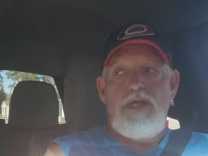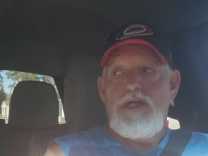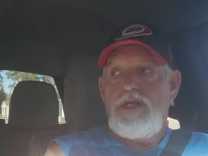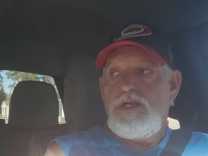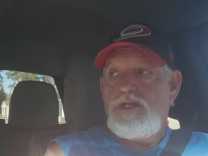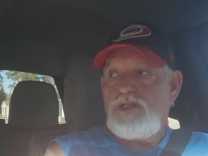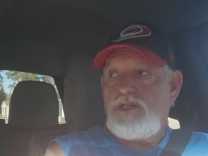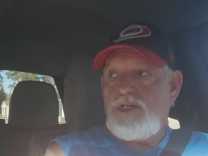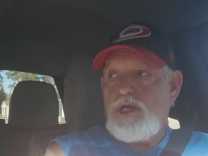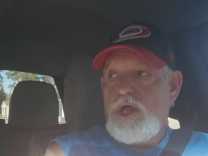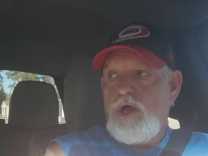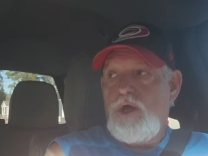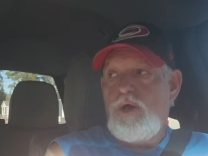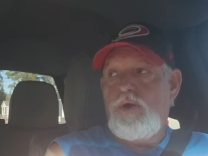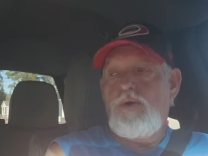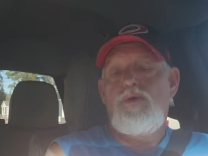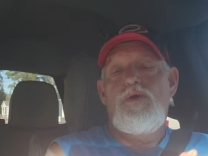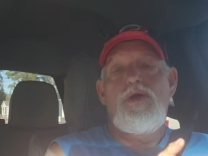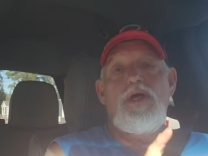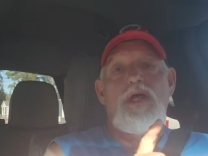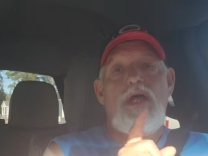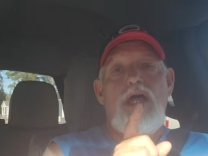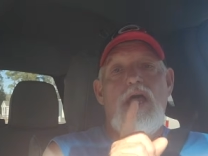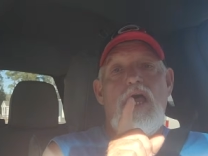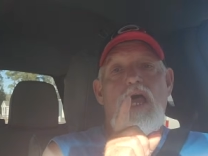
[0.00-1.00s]
So
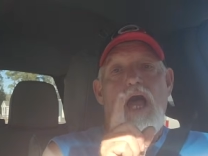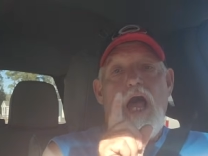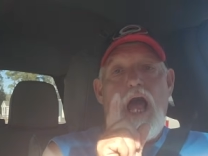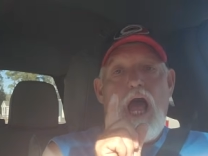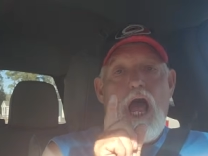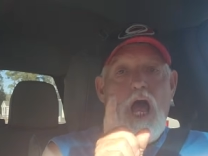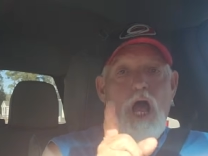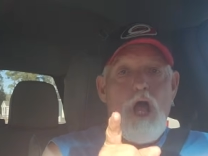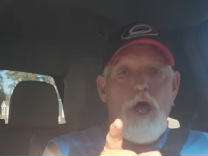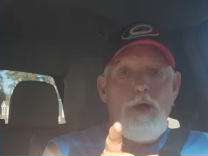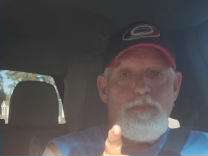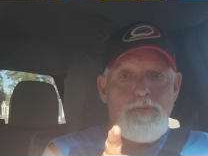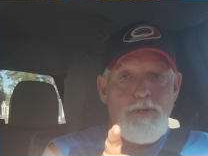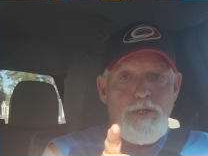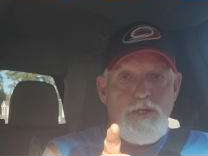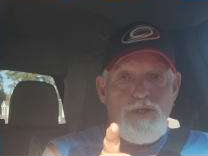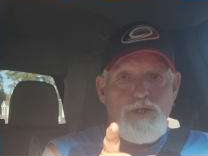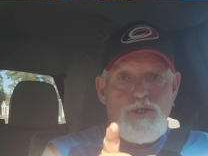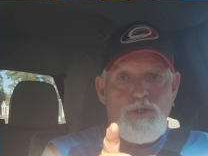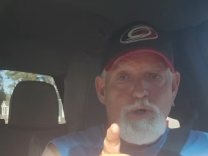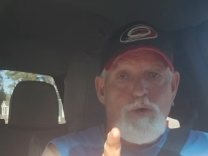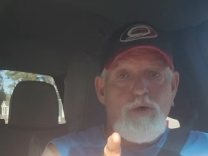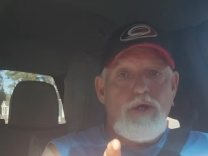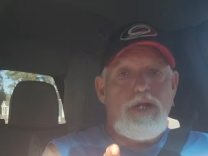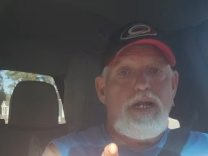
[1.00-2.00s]
I hope you
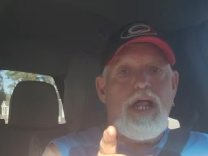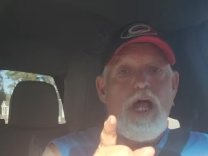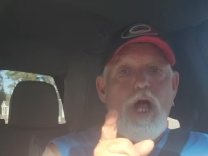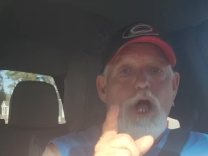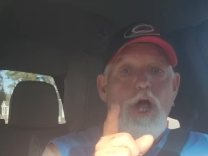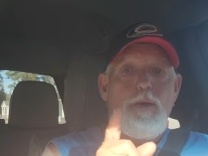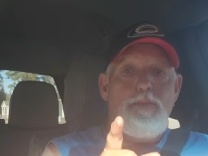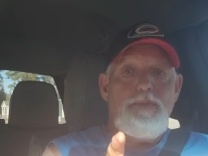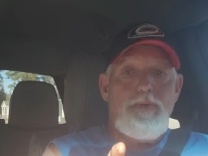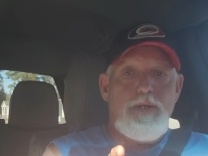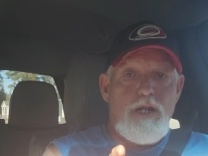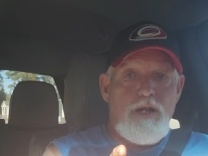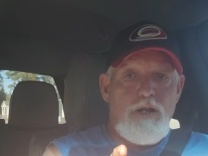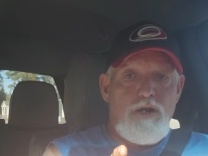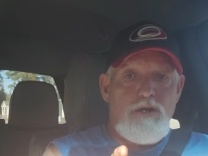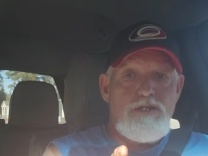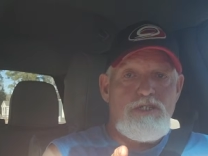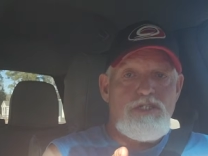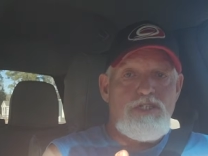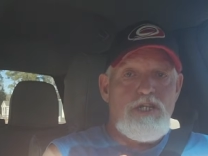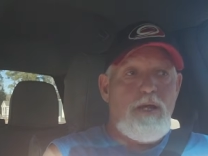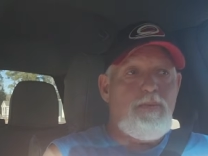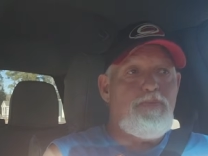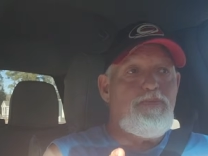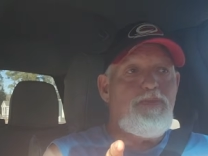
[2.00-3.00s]
enjoyed it. I hope you learned
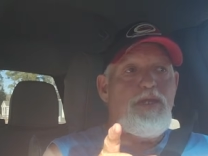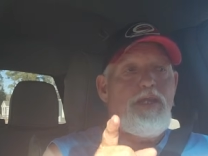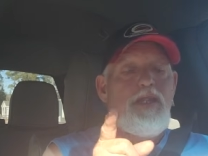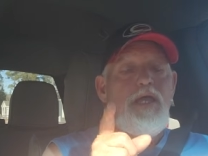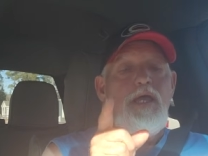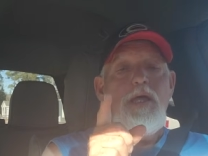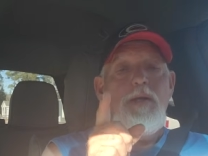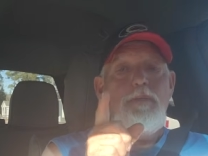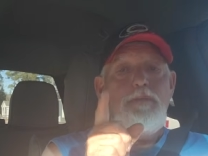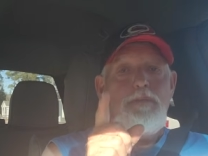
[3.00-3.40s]
something.